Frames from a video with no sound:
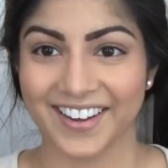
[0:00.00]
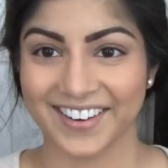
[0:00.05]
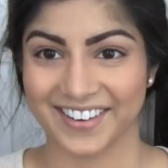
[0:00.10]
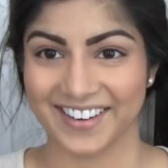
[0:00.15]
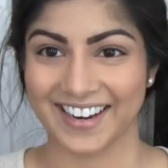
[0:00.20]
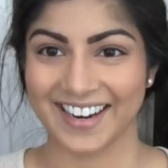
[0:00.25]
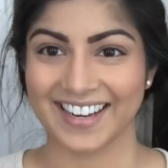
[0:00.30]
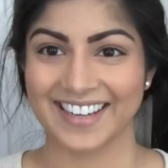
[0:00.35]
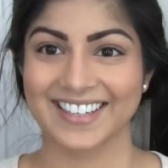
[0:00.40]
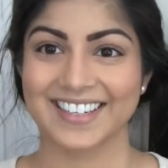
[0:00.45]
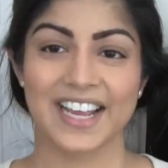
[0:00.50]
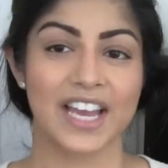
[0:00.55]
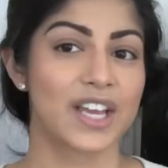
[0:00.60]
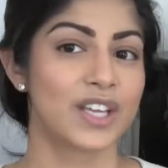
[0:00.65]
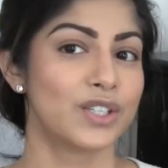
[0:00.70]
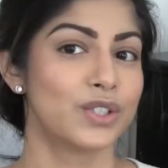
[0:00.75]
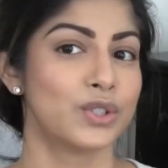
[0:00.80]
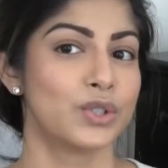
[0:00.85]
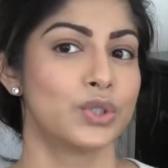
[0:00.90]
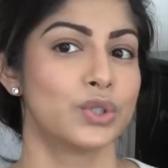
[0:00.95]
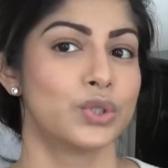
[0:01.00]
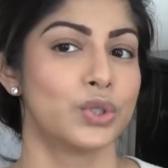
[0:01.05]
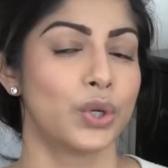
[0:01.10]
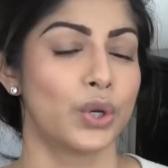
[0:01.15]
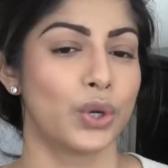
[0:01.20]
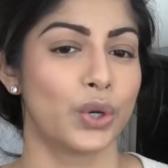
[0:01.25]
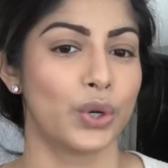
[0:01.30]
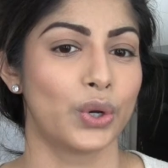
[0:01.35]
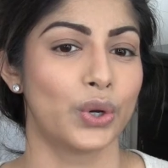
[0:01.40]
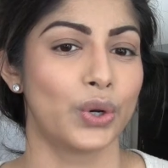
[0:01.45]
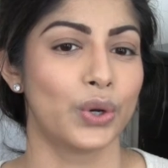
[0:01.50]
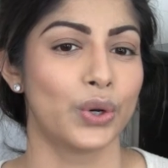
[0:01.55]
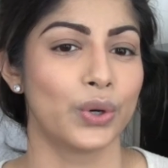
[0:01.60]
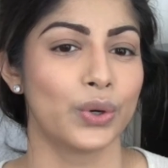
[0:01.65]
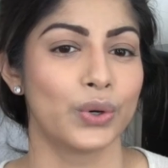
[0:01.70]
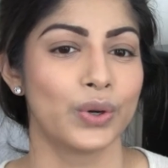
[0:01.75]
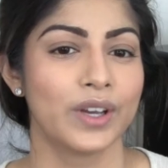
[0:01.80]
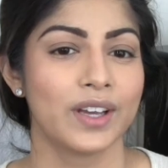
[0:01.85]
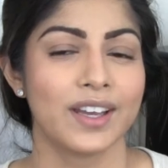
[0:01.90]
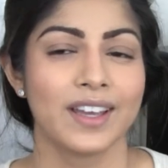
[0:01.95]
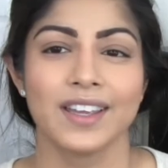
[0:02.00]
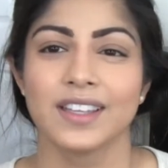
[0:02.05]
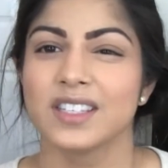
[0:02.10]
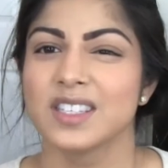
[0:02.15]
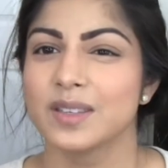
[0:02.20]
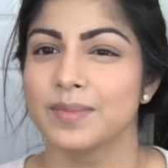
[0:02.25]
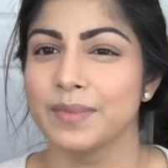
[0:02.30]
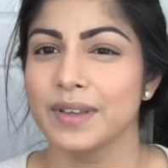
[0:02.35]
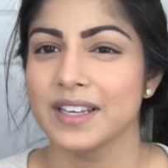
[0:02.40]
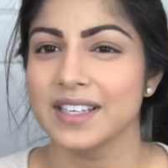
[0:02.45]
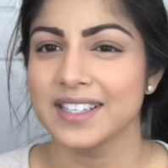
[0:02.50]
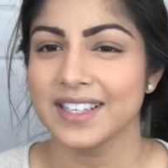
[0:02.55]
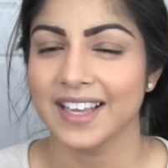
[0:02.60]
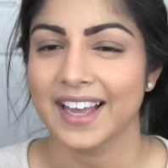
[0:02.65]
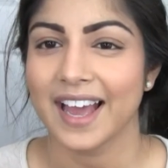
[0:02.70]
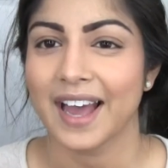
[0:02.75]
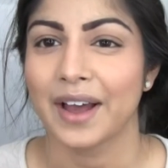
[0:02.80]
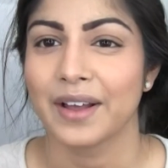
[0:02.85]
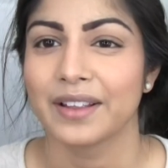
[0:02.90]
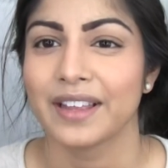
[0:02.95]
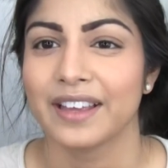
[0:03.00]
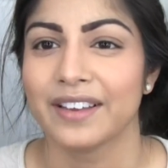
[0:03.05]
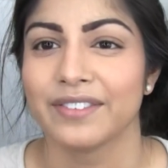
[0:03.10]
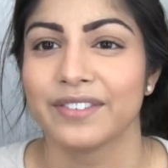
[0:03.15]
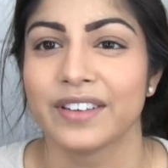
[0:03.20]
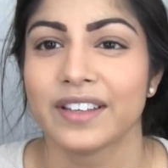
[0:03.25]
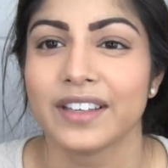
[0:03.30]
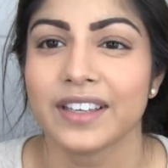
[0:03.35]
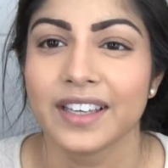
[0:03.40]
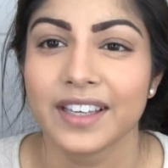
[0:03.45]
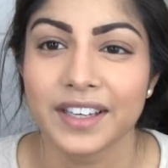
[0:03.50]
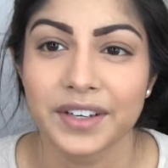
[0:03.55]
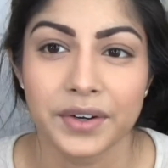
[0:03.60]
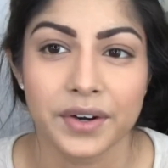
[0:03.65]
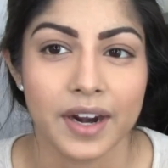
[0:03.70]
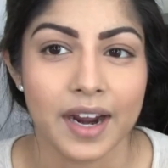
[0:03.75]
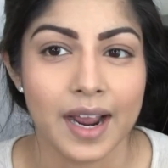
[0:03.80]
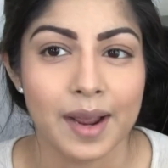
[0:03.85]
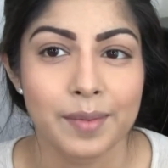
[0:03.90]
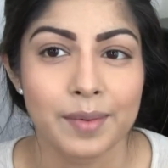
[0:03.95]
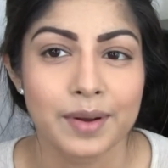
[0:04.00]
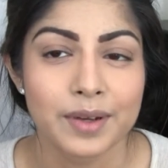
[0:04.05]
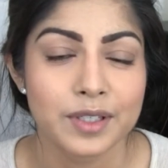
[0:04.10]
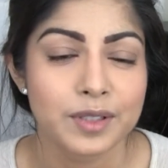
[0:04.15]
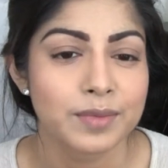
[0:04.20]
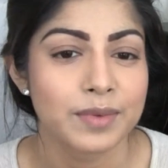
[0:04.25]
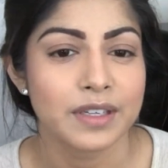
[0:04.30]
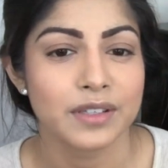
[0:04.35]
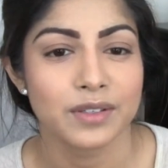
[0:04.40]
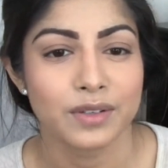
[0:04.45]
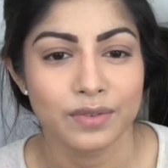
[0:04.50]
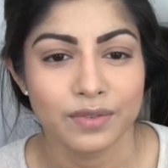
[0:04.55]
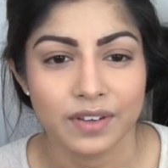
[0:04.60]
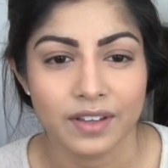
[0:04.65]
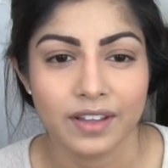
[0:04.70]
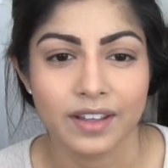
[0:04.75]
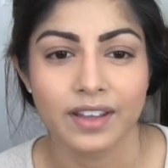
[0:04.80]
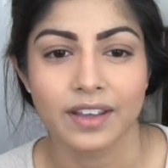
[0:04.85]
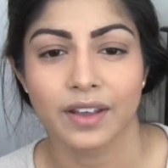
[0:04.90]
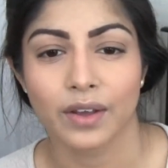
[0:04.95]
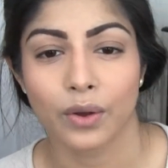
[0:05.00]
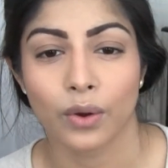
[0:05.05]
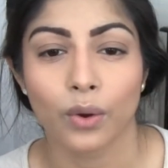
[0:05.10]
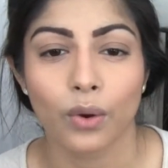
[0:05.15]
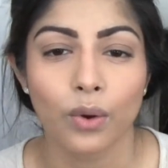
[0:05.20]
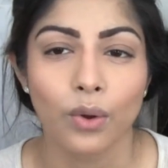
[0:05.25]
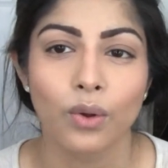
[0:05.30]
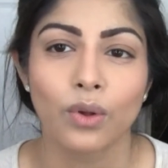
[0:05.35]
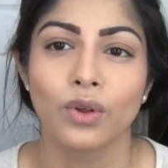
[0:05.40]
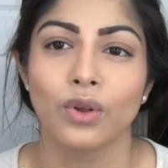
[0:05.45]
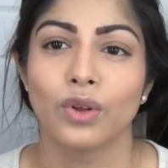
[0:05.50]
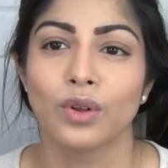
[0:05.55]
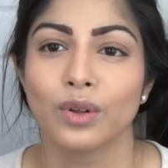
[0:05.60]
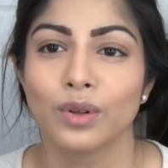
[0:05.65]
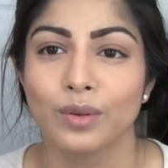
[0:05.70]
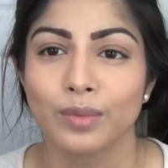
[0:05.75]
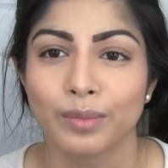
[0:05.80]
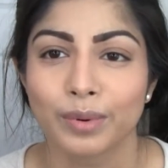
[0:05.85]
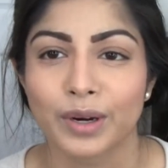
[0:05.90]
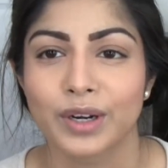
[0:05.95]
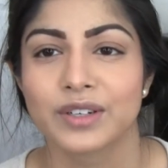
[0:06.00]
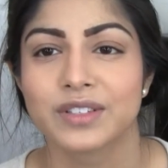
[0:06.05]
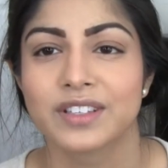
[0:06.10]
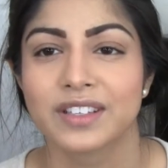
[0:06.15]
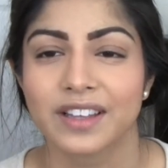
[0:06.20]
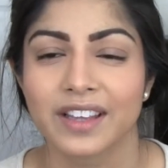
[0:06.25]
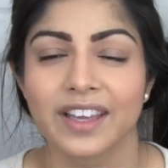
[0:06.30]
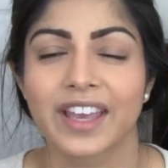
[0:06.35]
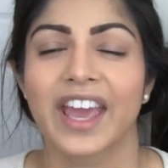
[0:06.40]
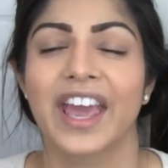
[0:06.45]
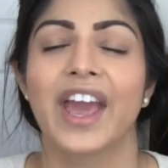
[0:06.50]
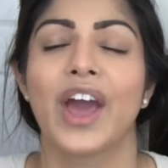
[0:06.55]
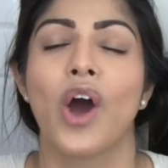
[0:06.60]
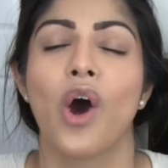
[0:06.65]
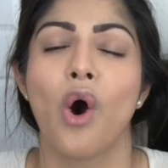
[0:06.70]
All right, so it's amazing how like filling in your eyebrows makes you feel like a whole person, like a